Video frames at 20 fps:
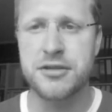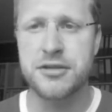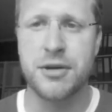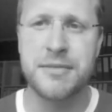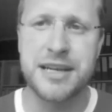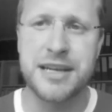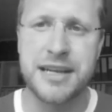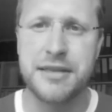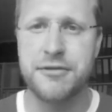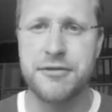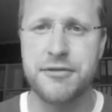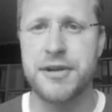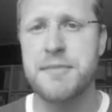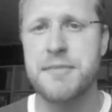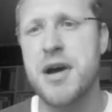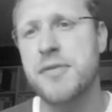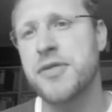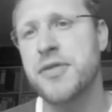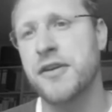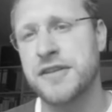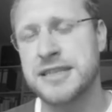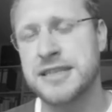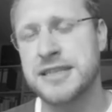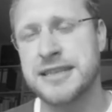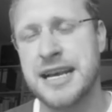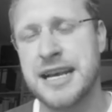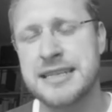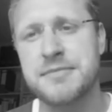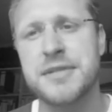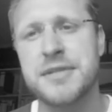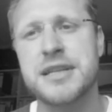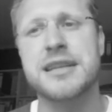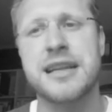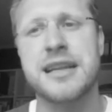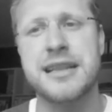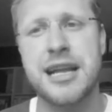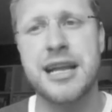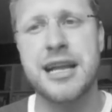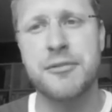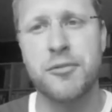normally 3 months of assessment
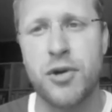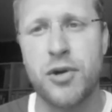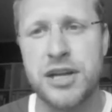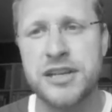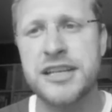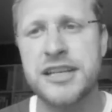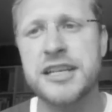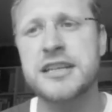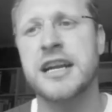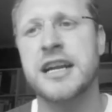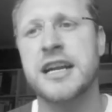and then 1 year